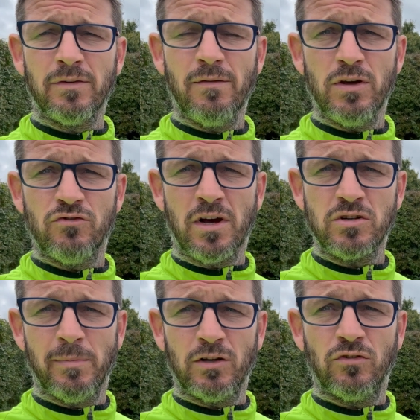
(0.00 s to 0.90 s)
give you a
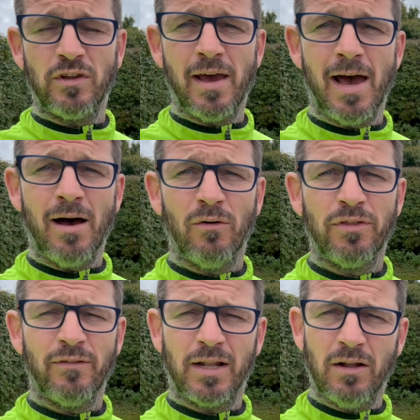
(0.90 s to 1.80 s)
traction, battery state of
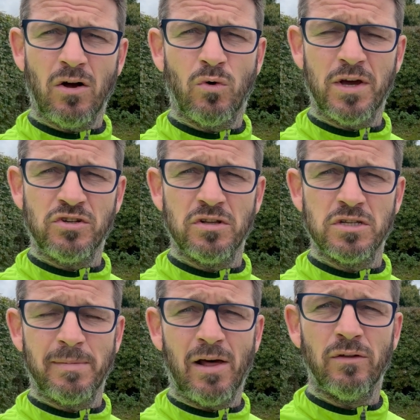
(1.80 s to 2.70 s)
health. I've had a lot of
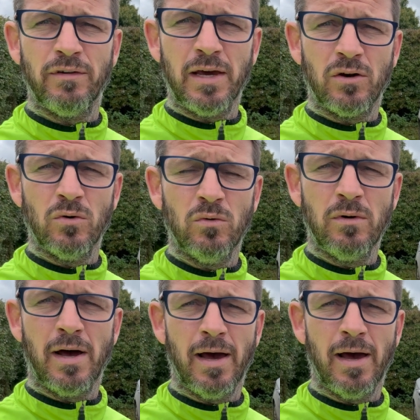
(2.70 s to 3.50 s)
questions about the vehicle